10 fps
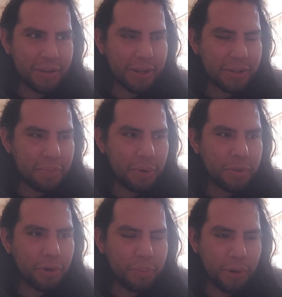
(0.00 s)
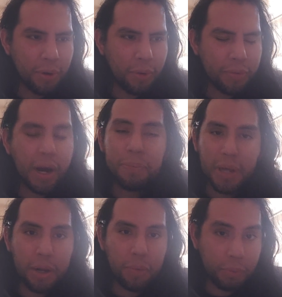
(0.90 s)
Like I said, most crypto top
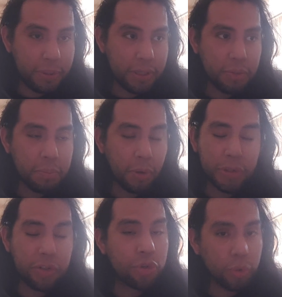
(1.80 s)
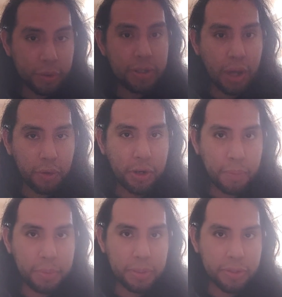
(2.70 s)
10 will be multi-trillion dollar
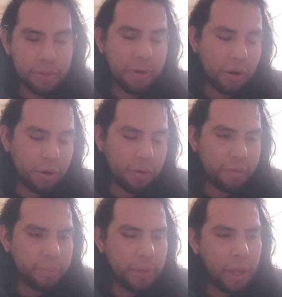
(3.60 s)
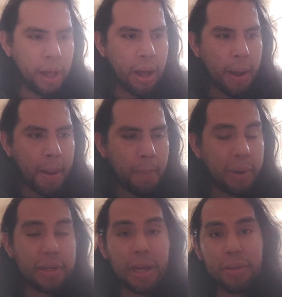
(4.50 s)
companies, if not all of them.
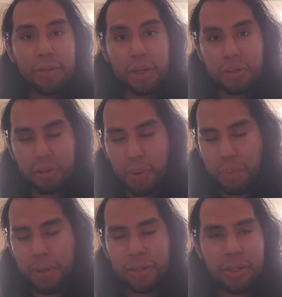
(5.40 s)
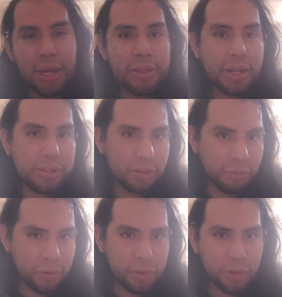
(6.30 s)
But again, that's just my opinion, and that's in the
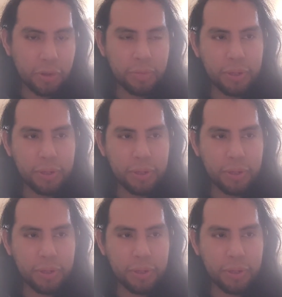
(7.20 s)
future.